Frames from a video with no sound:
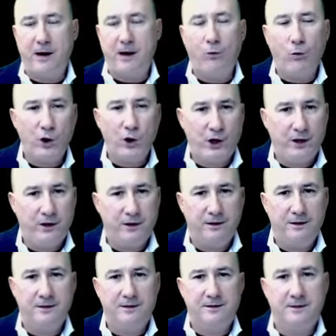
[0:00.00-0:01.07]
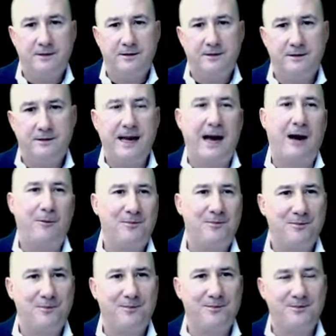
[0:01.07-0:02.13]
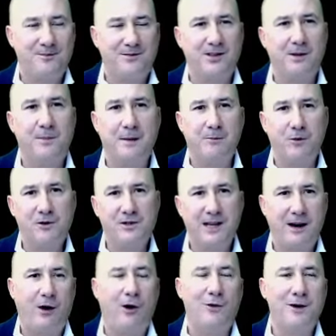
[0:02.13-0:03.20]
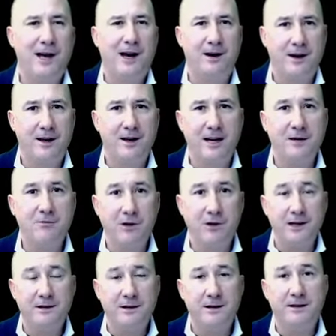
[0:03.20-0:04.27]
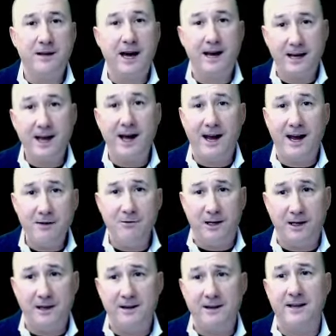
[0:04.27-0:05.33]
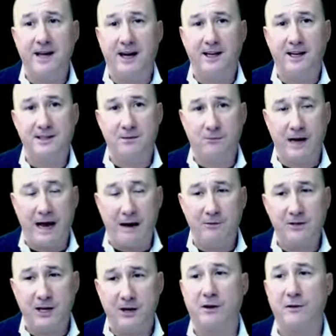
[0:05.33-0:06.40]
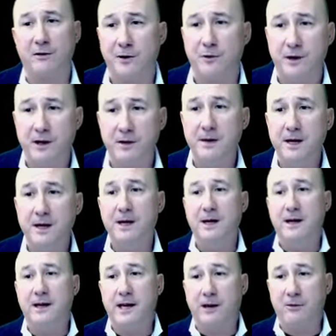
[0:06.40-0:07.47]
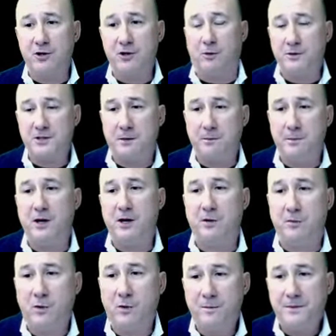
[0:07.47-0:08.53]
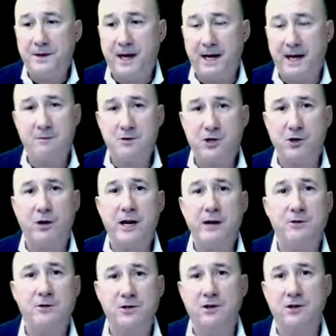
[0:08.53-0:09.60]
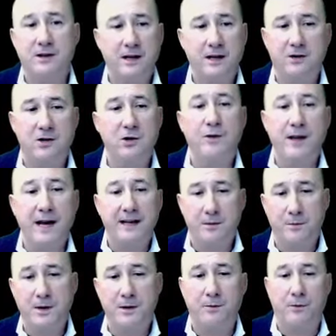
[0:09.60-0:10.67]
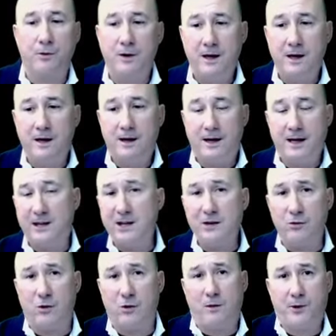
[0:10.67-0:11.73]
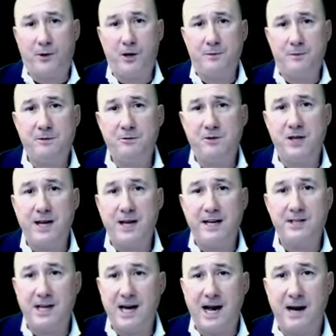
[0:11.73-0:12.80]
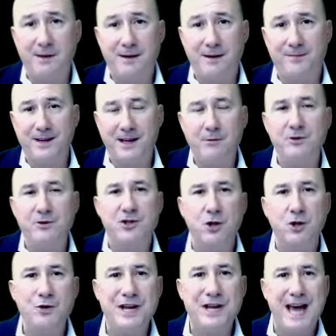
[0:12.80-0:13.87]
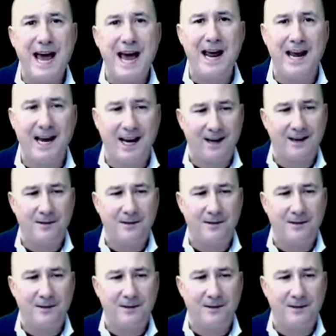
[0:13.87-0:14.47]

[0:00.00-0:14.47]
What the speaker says: Work. Now, some people would say, oh yeah, he really did that. Yeah, he really did that. Because when I would get on the phone with him, it was almost unbearable. And I'm sure he was doing that to people. He didn't do it on purpose. He was a nice guy, but he was too yang.